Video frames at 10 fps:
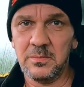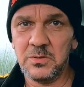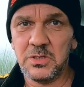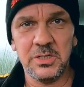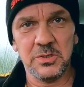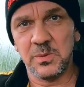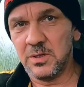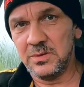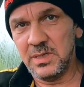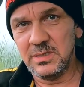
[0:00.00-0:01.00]
she just went
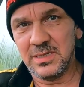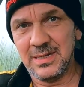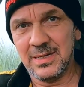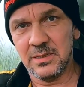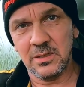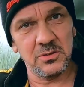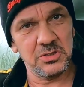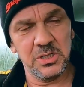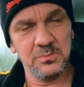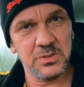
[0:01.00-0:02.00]
on the internet and got a
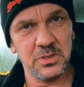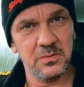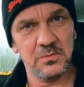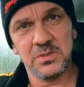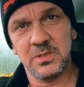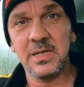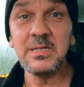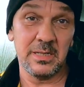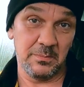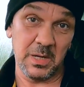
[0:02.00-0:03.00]
cheap service and
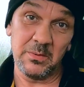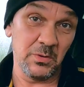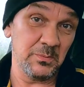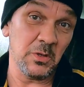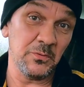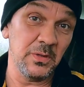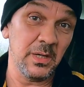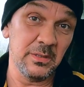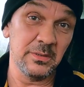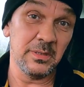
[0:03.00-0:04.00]
ended up getting ripped off at the
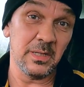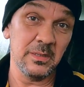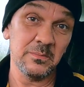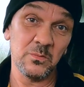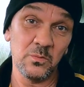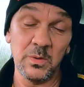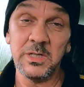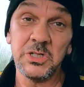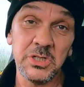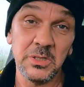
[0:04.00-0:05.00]
end of the day.
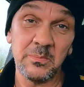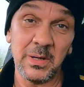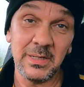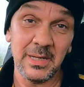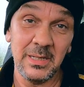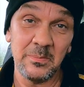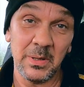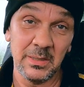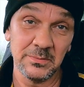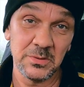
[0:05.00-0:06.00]
Where she should have paid
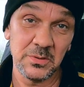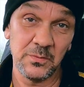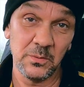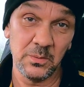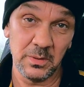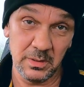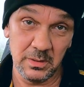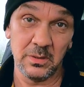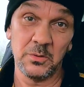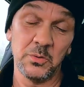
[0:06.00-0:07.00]
£80 for
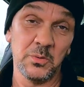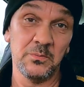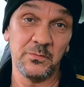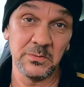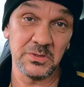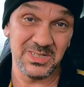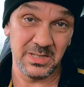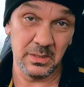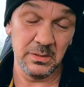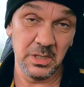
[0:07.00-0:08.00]
an oil filter
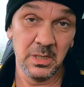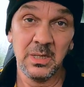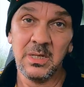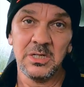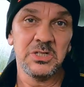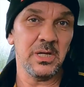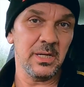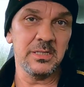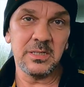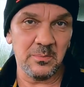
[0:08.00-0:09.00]
change, she
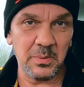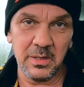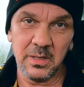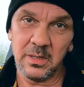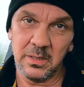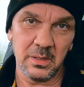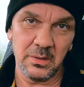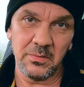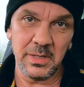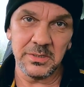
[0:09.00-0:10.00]
ended up paying a
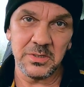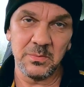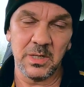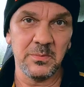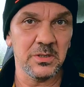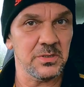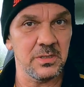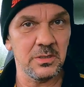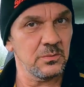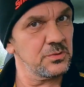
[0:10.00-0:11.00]
horrendous amount because they
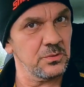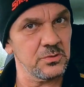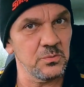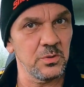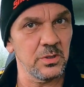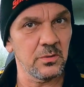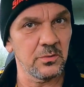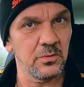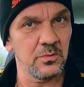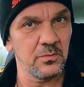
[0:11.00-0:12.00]
did all sorts of work
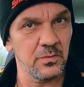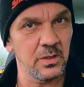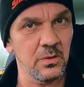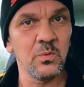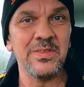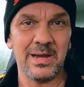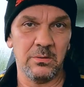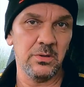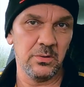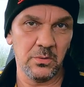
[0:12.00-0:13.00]
on the vehicle
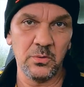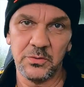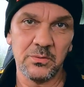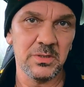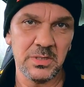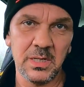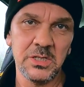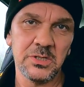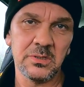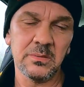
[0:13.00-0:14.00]
without her
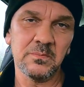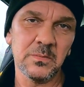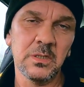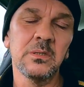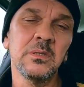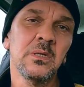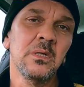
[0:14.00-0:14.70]
authorization. Yeah.